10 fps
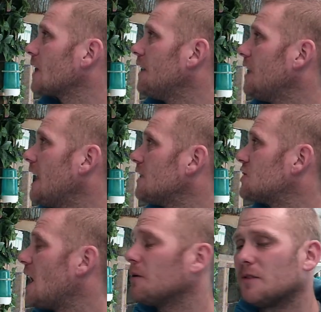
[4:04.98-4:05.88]
they are
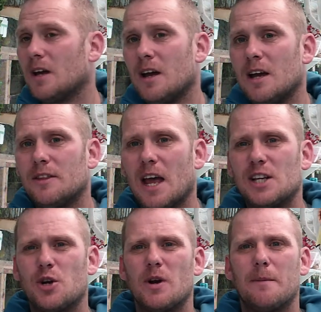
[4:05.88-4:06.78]
out. They're
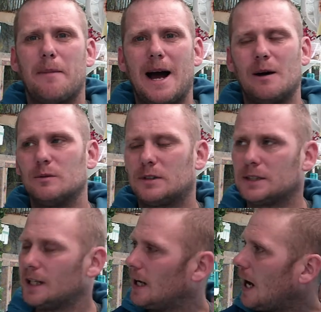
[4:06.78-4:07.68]
due in about,
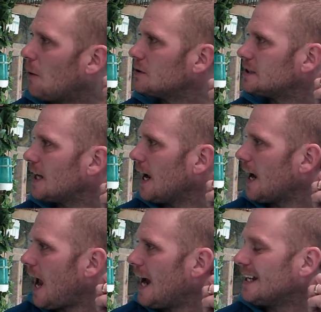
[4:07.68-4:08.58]
I would say,
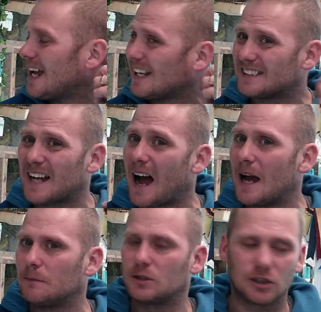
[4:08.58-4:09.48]
eight days' time.
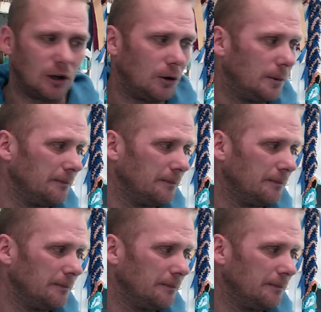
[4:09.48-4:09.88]
So,